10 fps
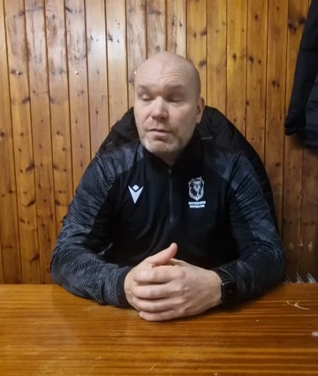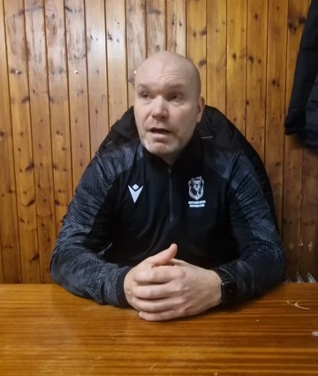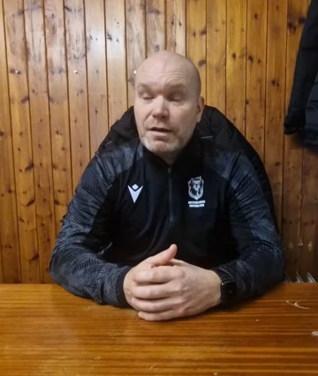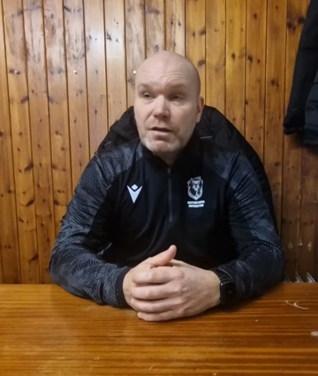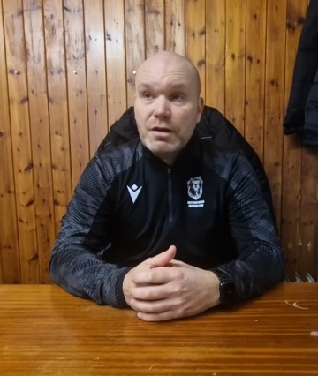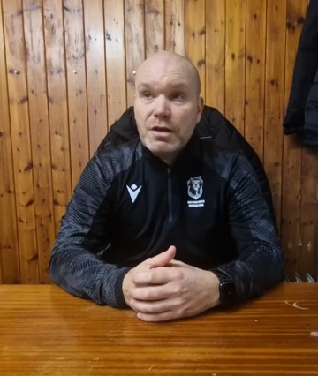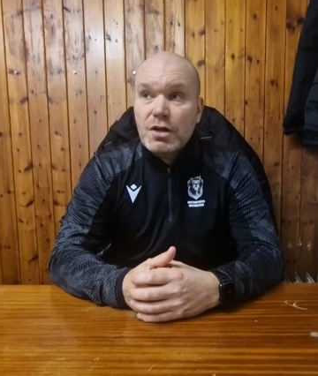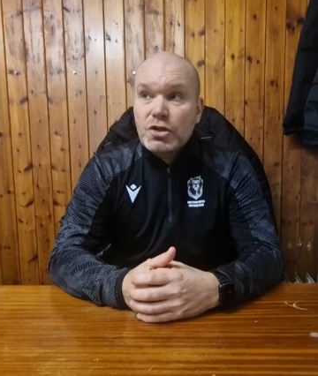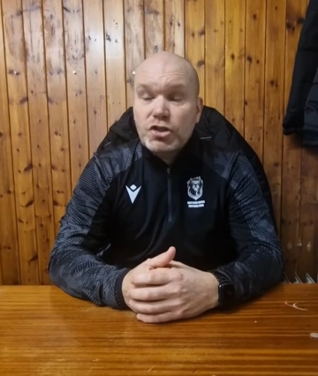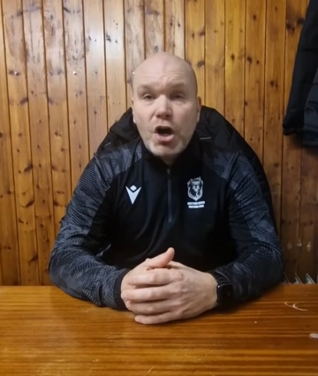that
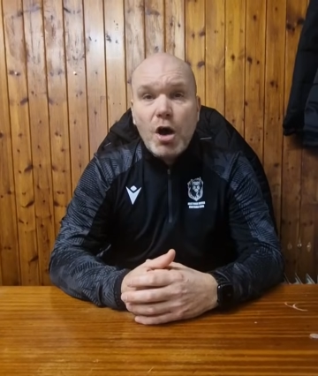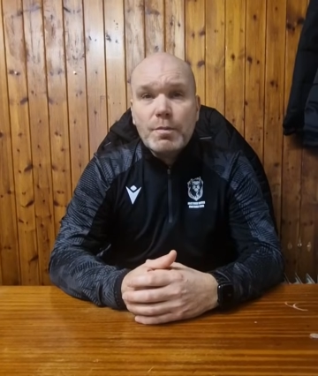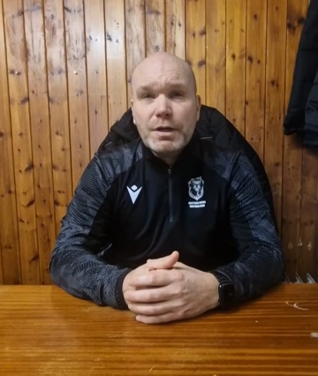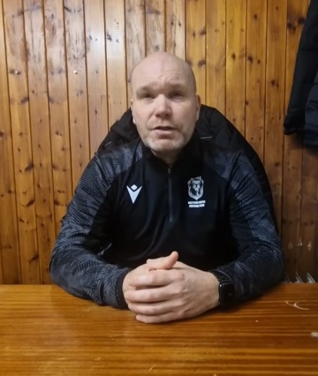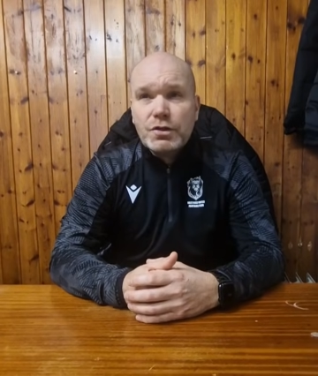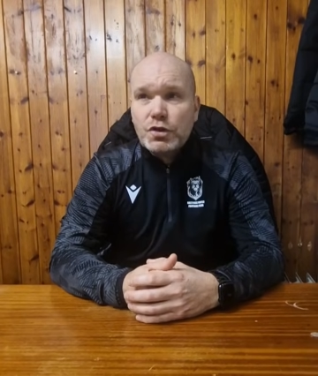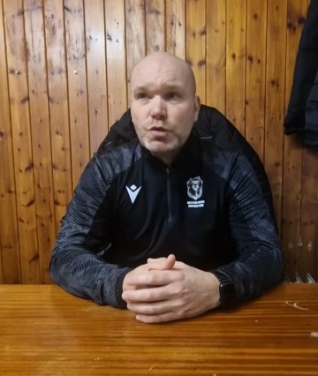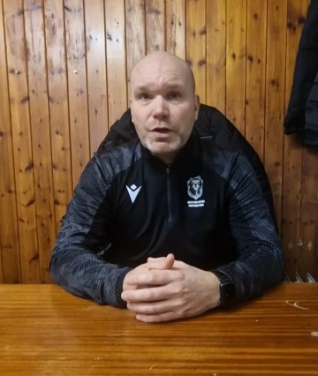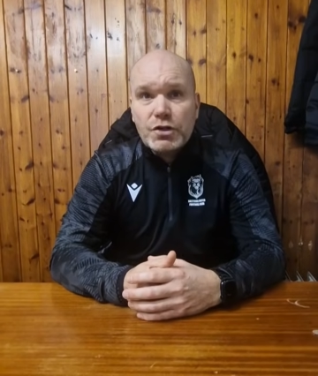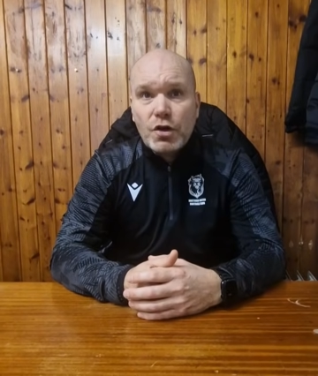sharpness, the
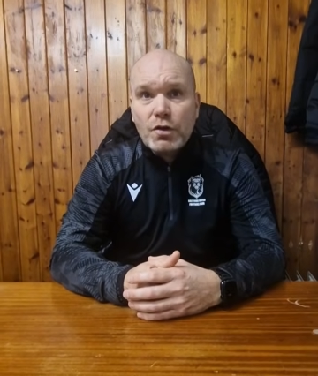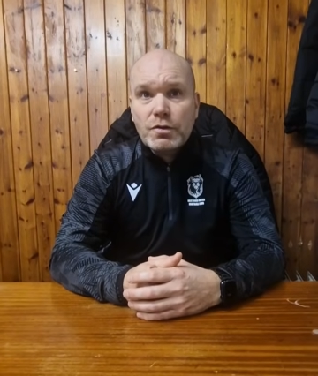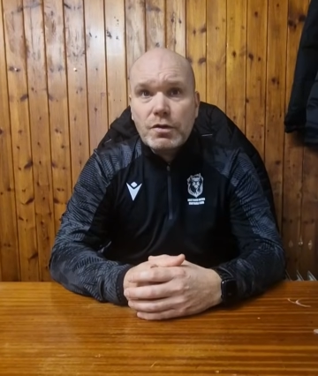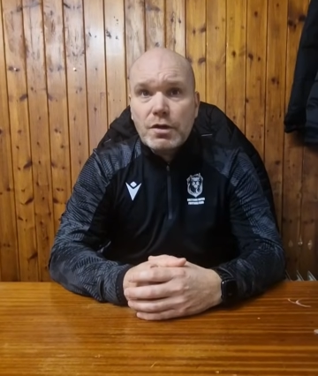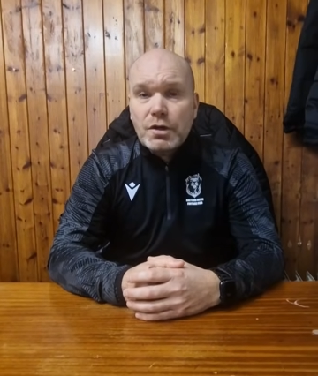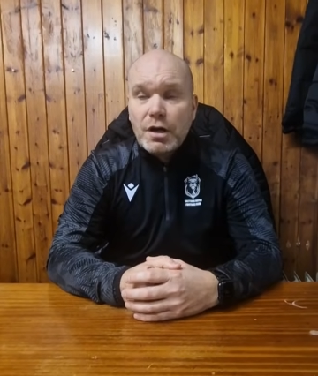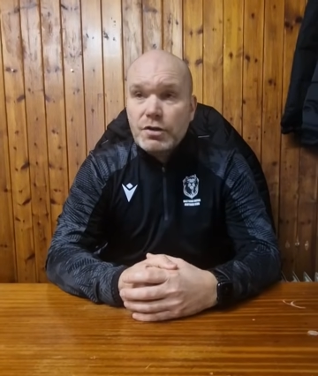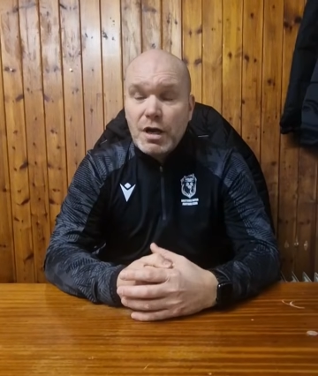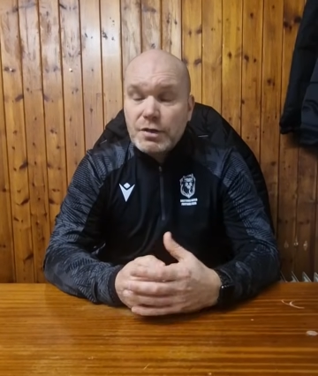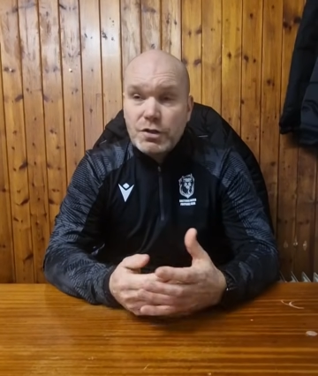switched on,
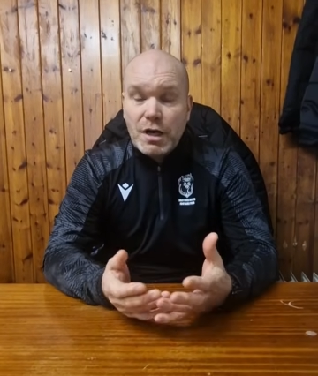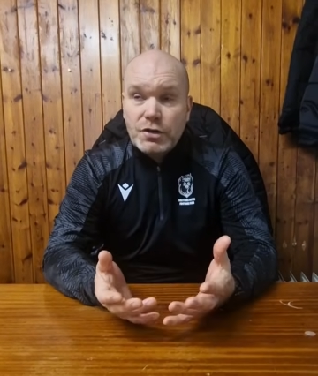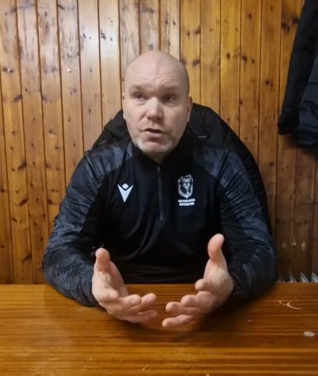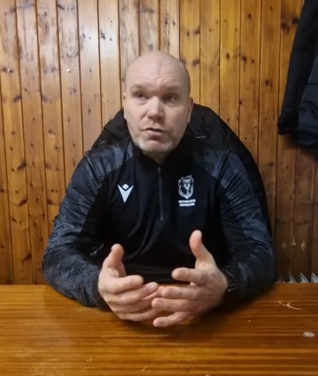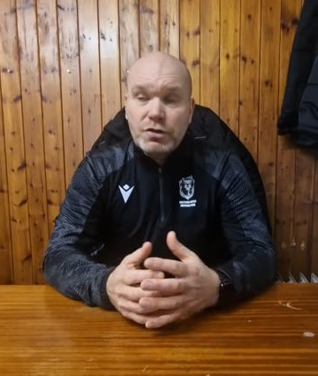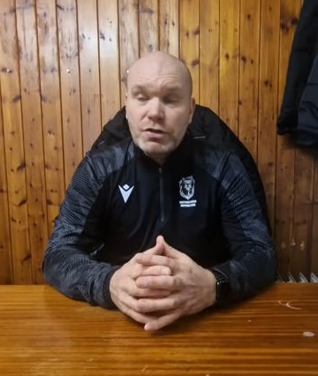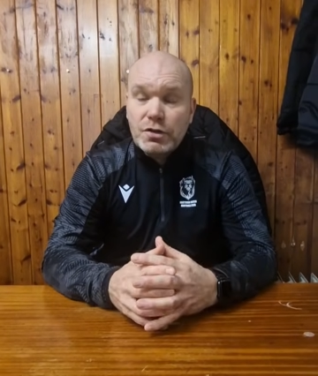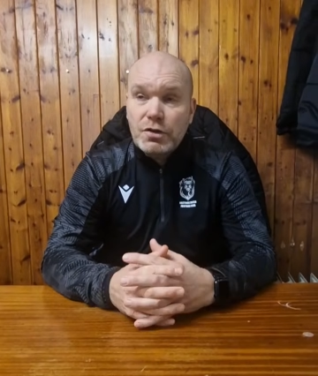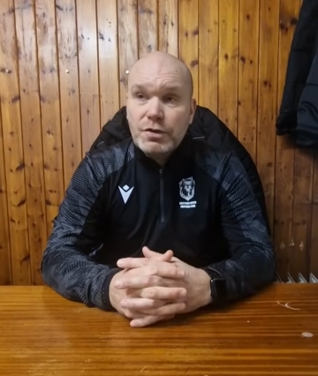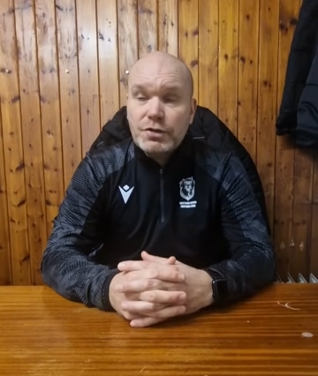and as you just
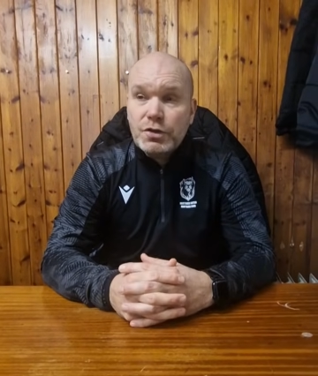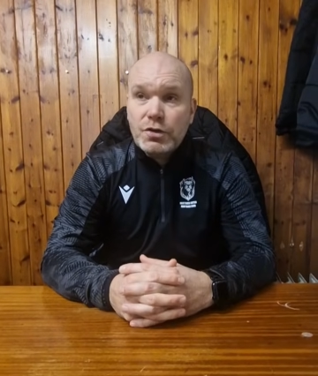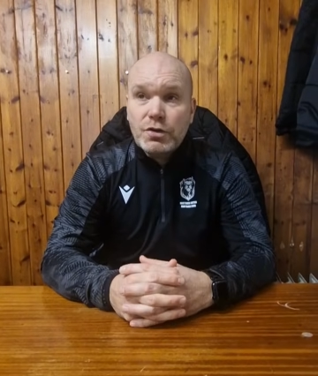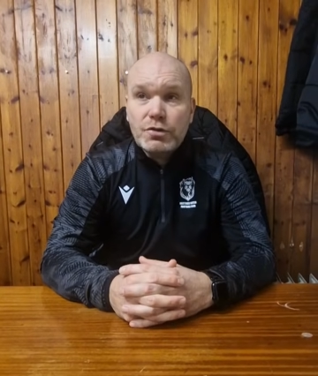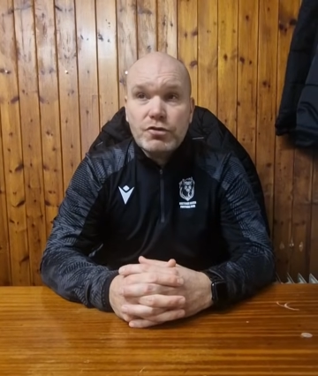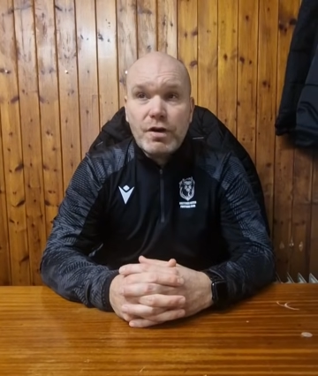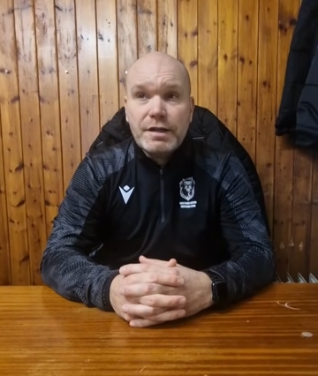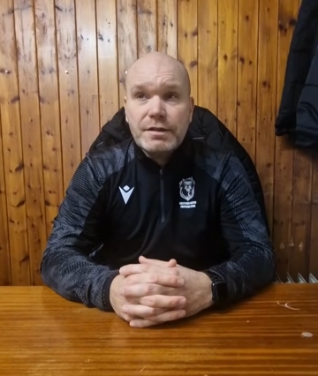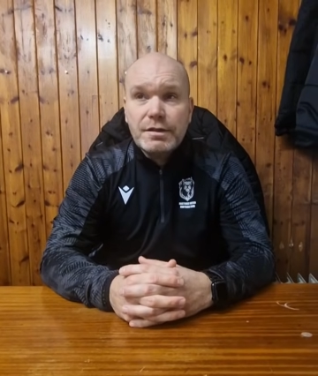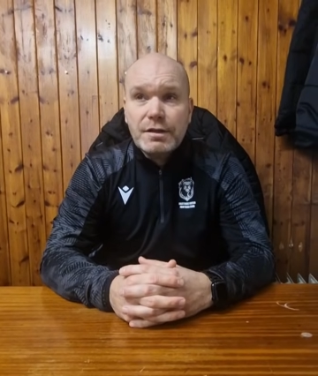alluded to, you can
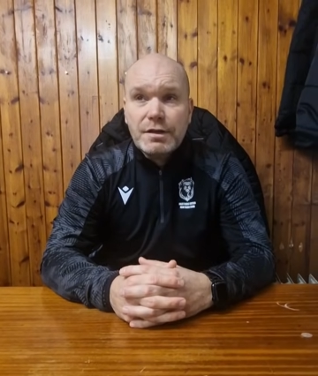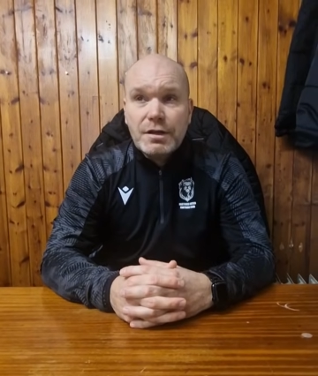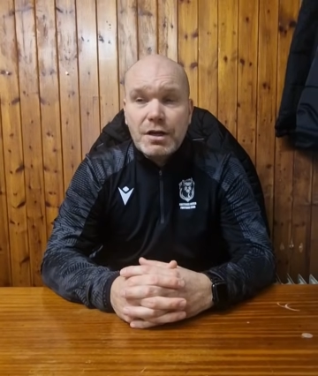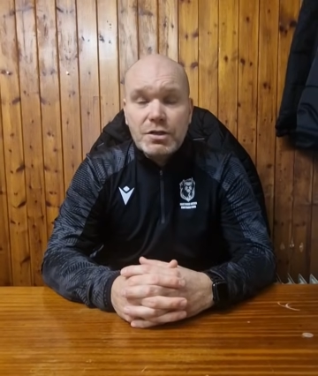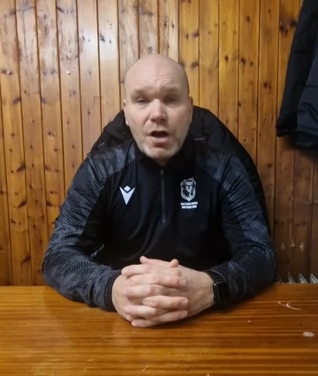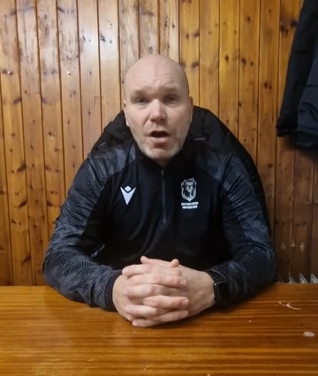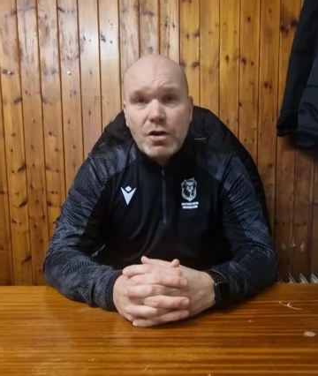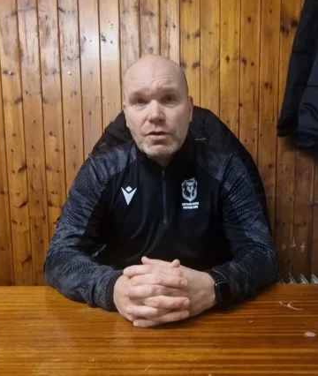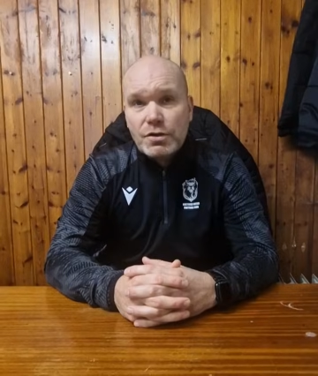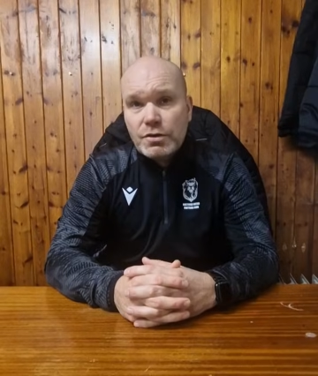train as
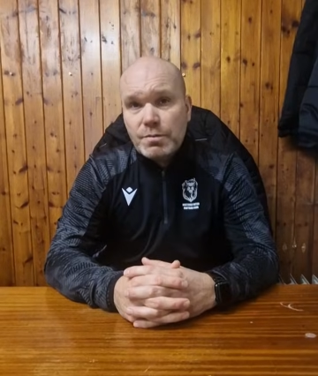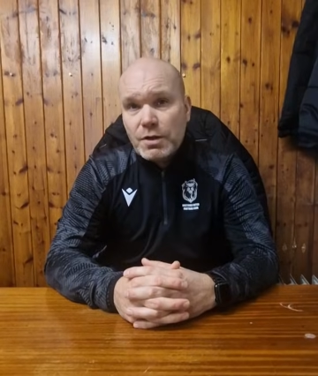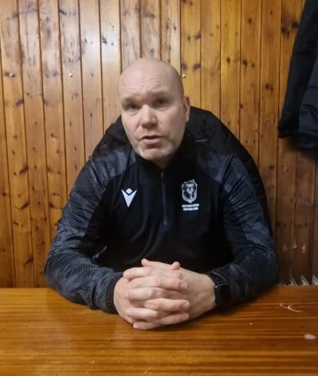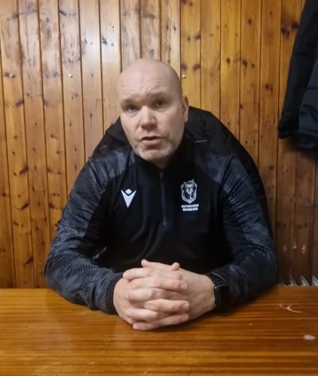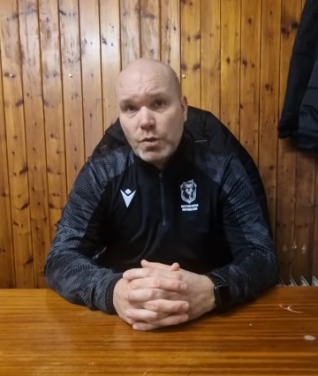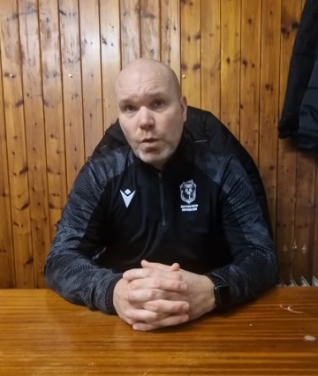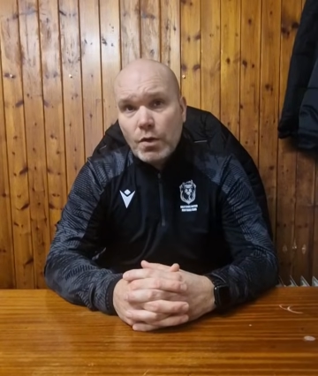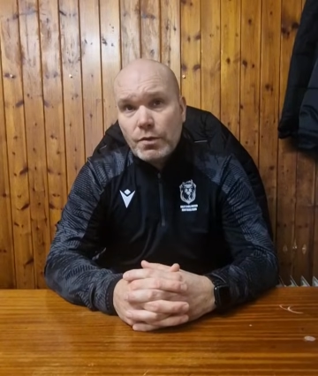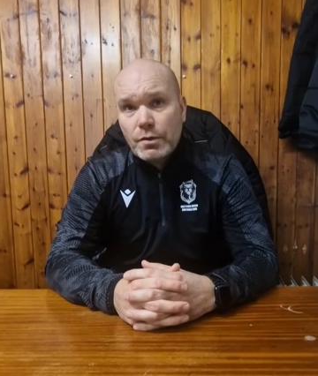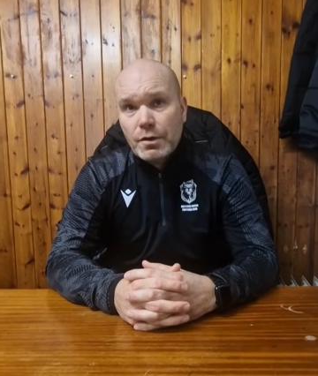hard and as much as you
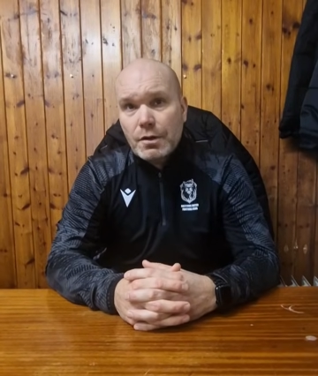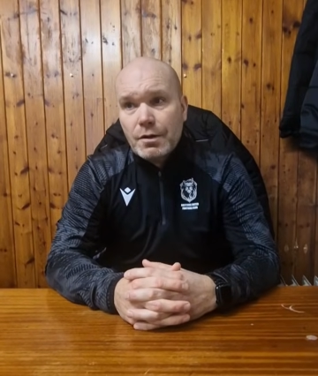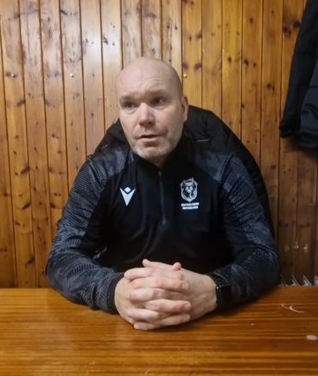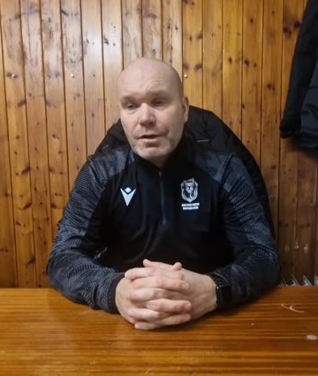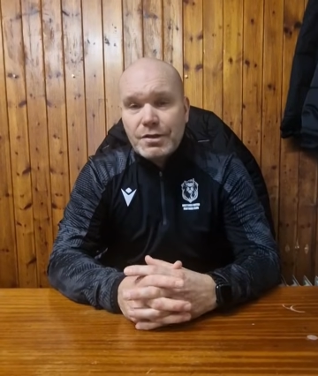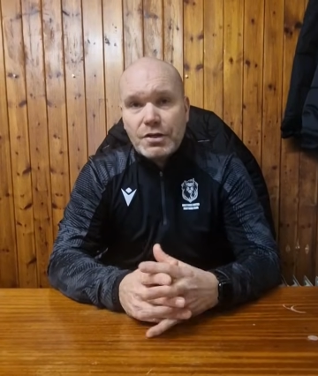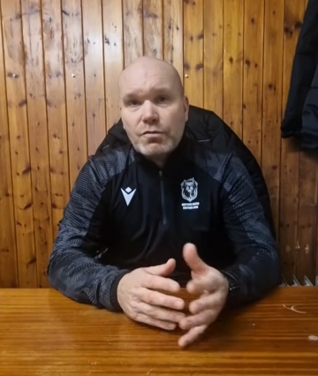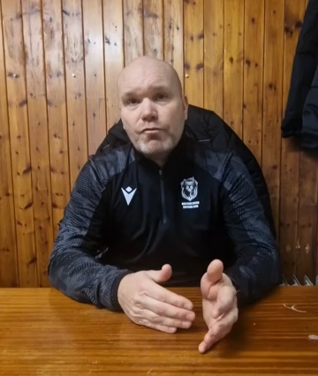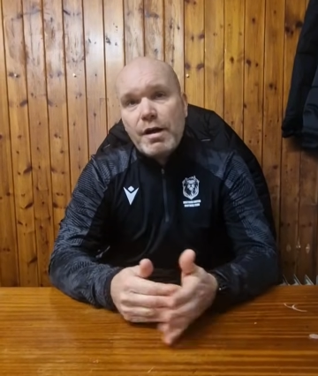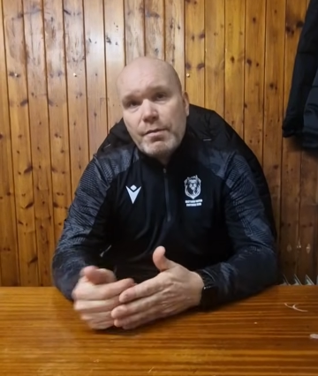want. It
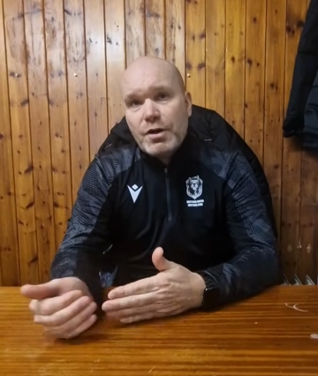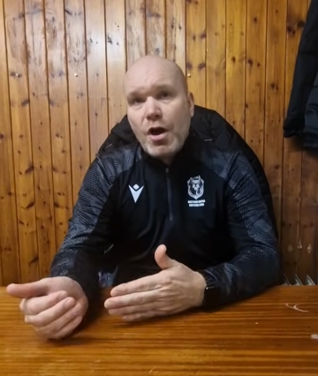doesn't you